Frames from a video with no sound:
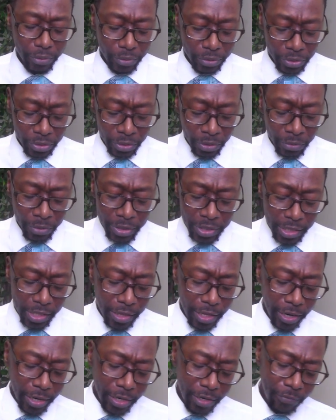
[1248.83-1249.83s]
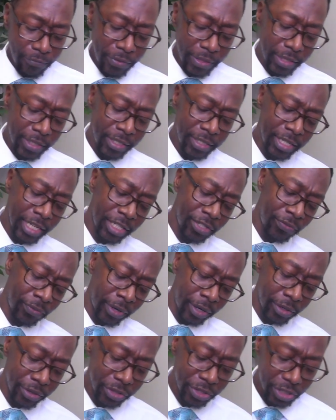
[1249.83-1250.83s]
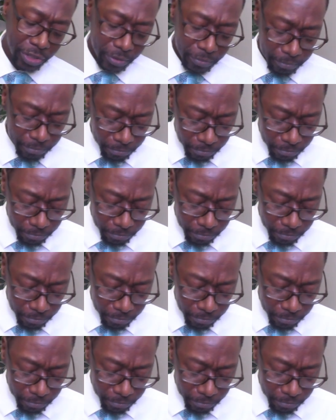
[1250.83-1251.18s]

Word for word: So we'll see there in the 56th verse.